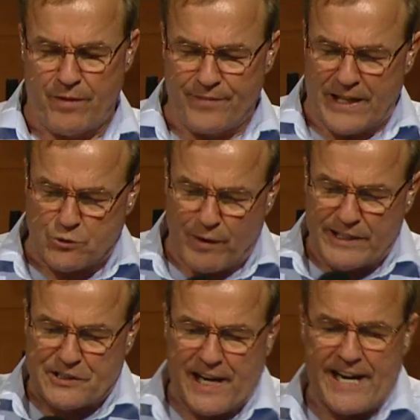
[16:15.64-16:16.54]
That's what
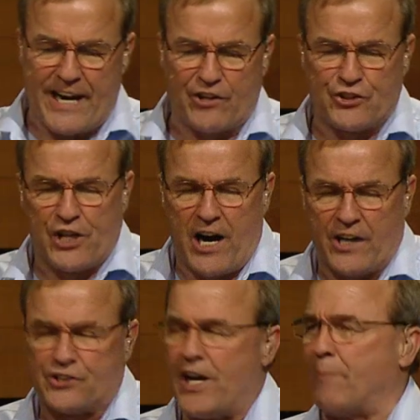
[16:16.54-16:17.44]
he's saying here in
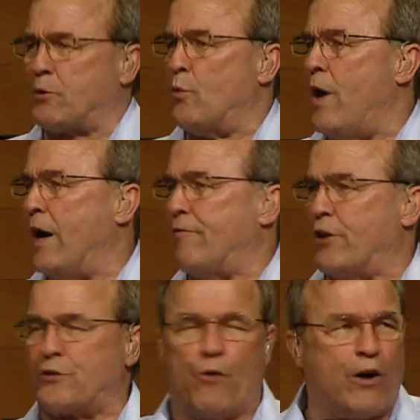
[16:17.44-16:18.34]
John chapter 1,
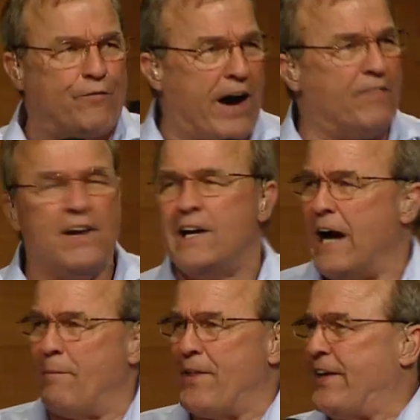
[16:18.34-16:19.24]
verse 4 and 5.
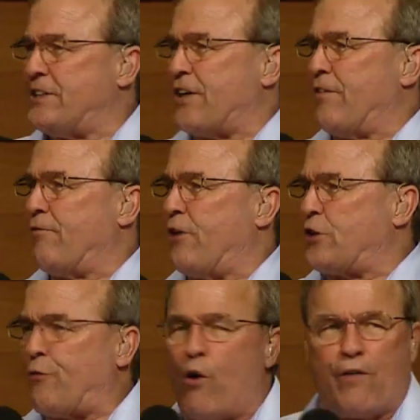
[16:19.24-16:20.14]
I mean, these are,
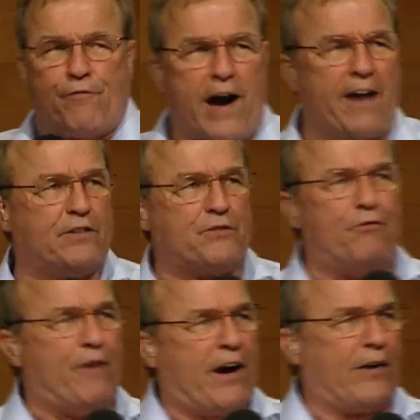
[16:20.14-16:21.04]
verse 4 and 5 is
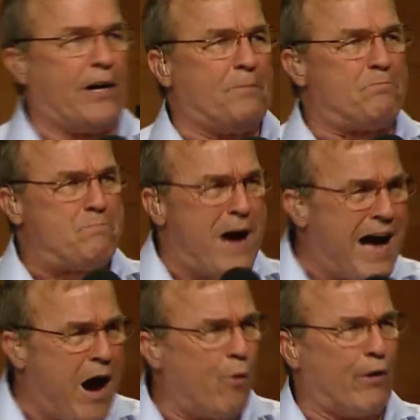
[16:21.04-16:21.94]
very
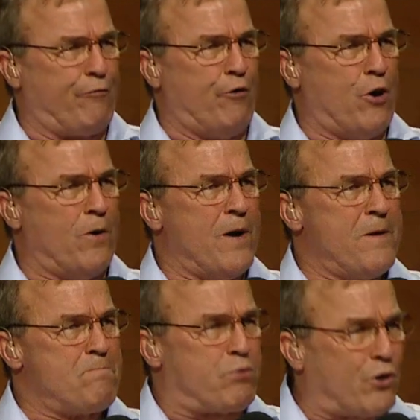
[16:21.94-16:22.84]
powerful,
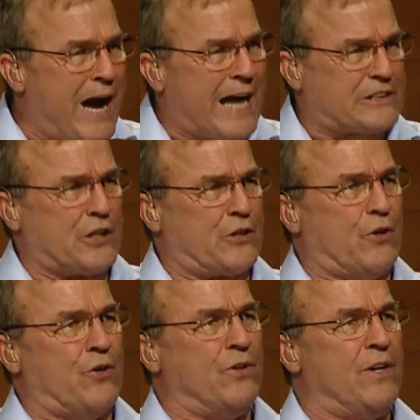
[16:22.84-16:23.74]

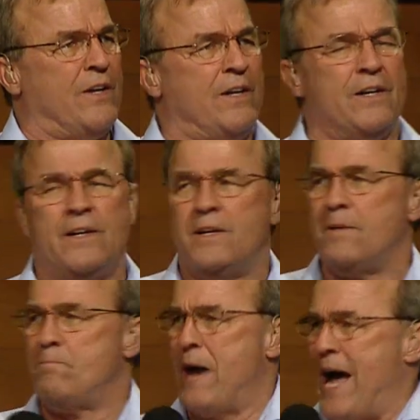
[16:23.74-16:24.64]
practical,
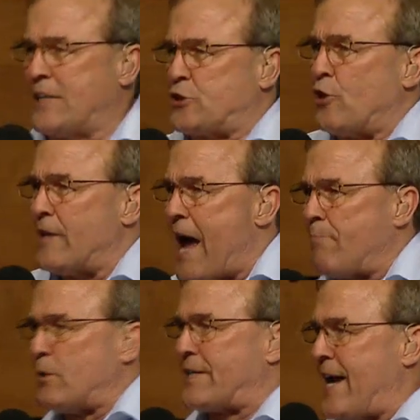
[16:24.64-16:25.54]
pastoral
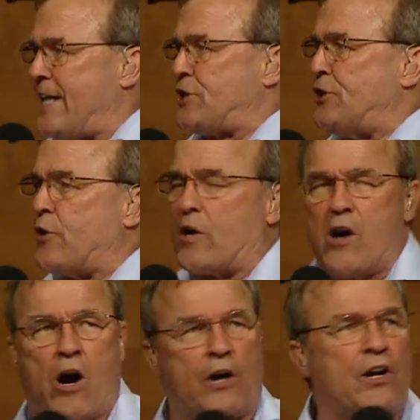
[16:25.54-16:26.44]
application to our
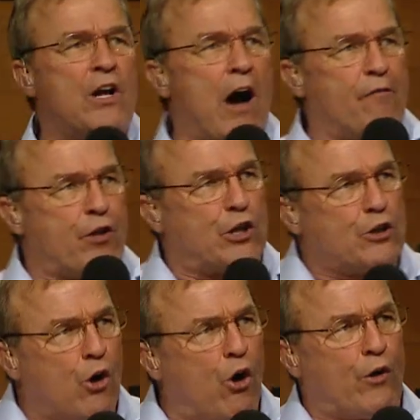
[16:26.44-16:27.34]
heart of the
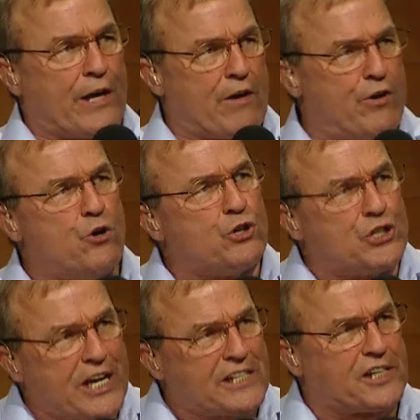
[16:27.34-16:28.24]
glory of who
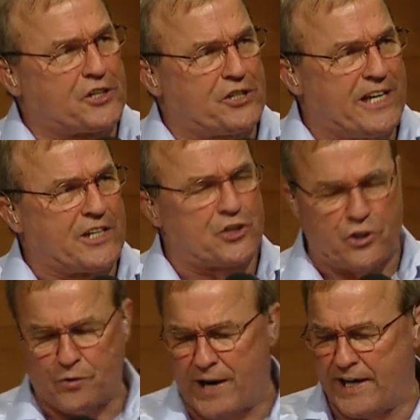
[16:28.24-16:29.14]
Jesus is
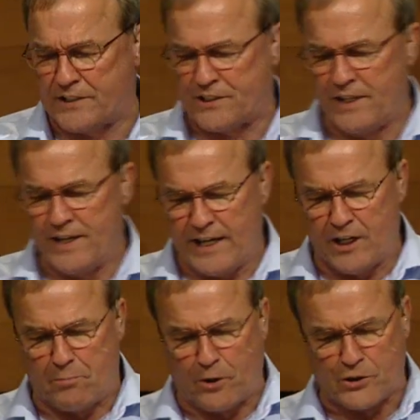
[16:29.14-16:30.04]
to us in
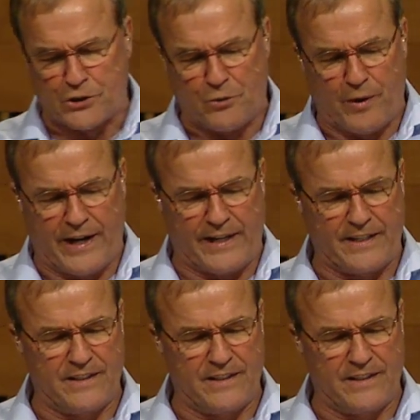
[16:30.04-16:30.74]
a personal way.